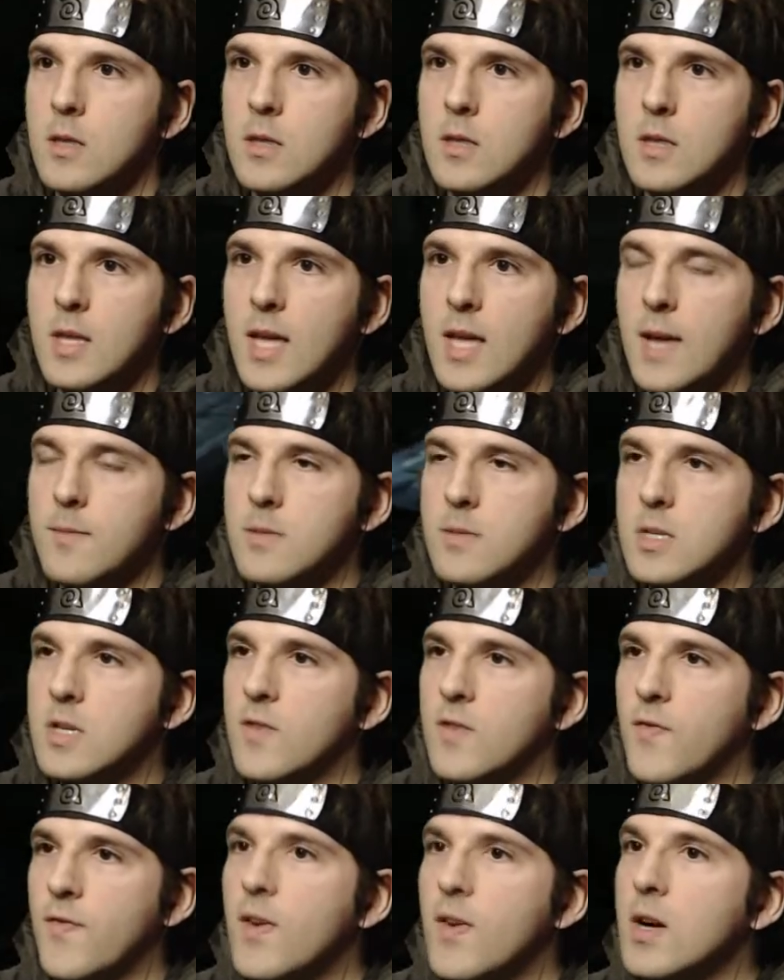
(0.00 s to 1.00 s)
The game just
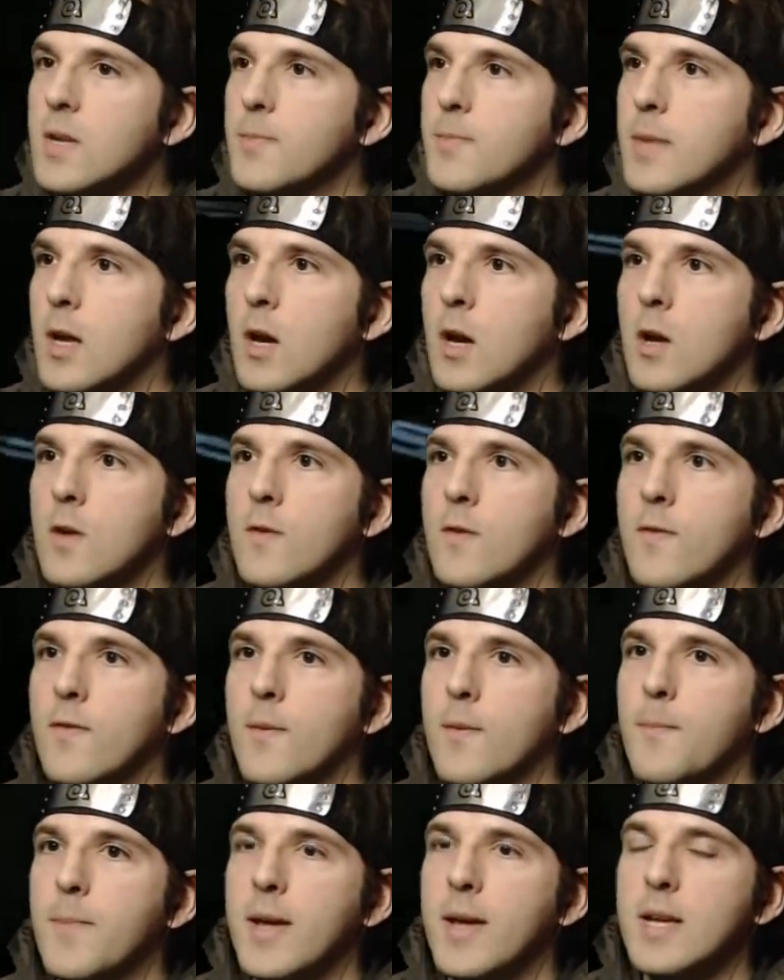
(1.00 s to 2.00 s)
fucked me over
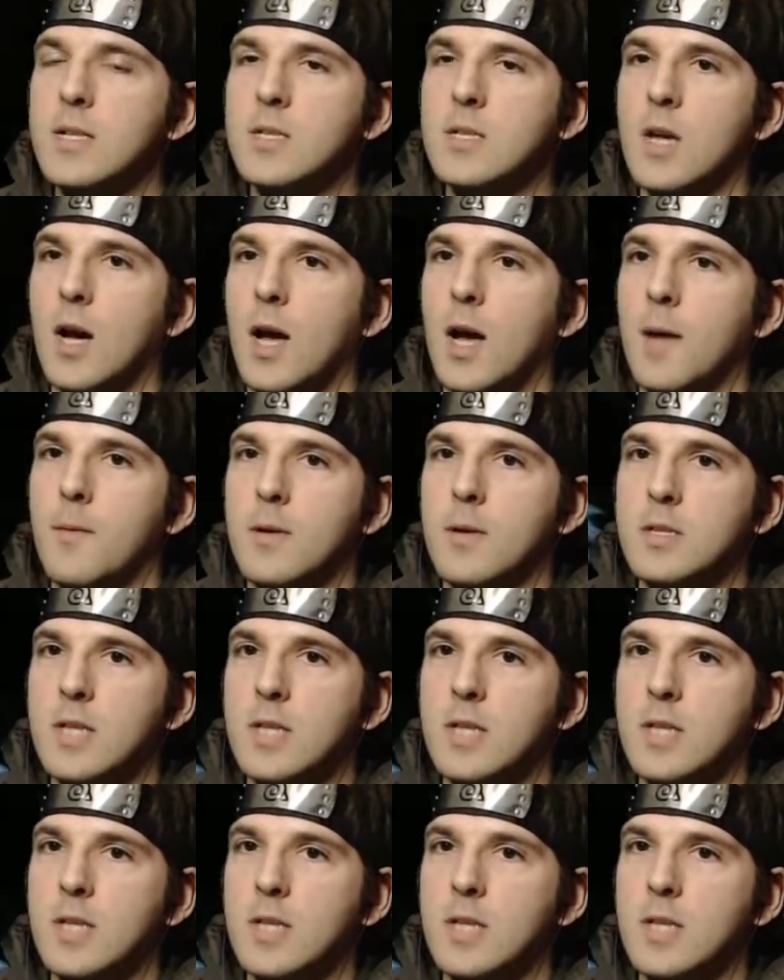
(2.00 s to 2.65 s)
big time.